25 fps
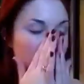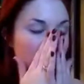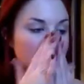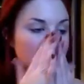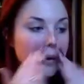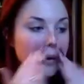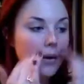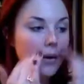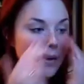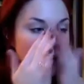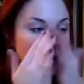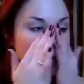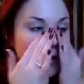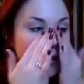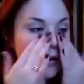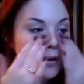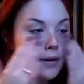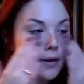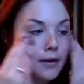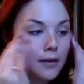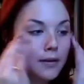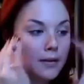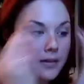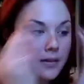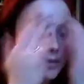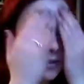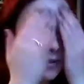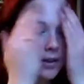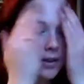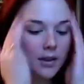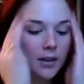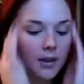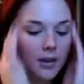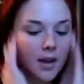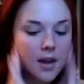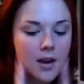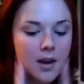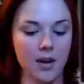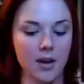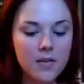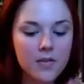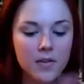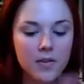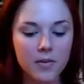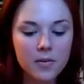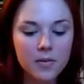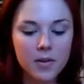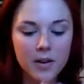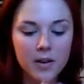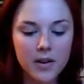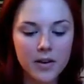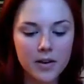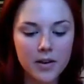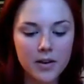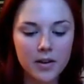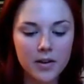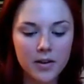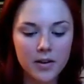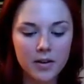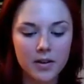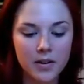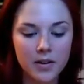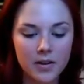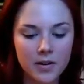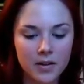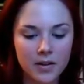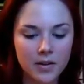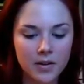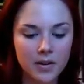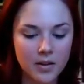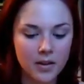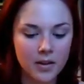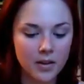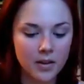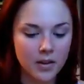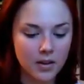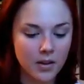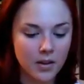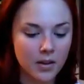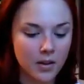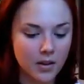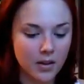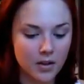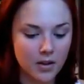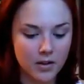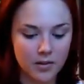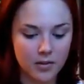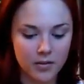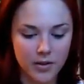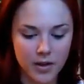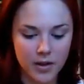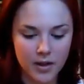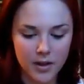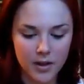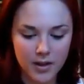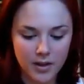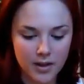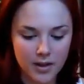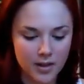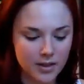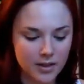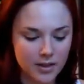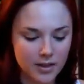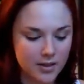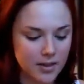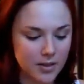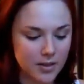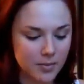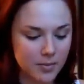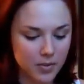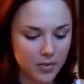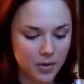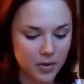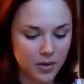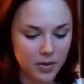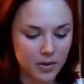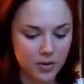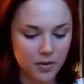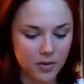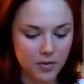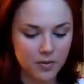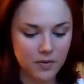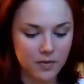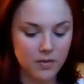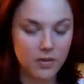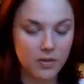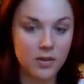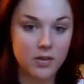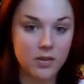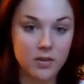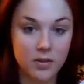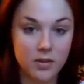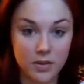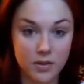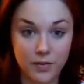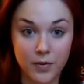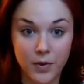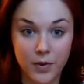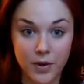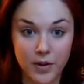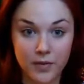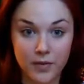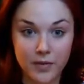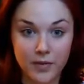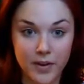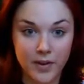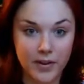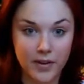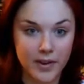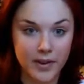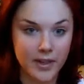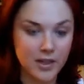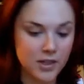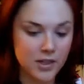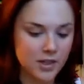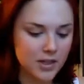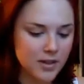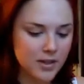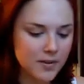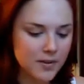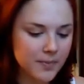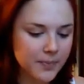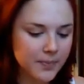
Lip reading: Alright, get that everywhere. Alrighty, next step we're going to do the Sephora foundation.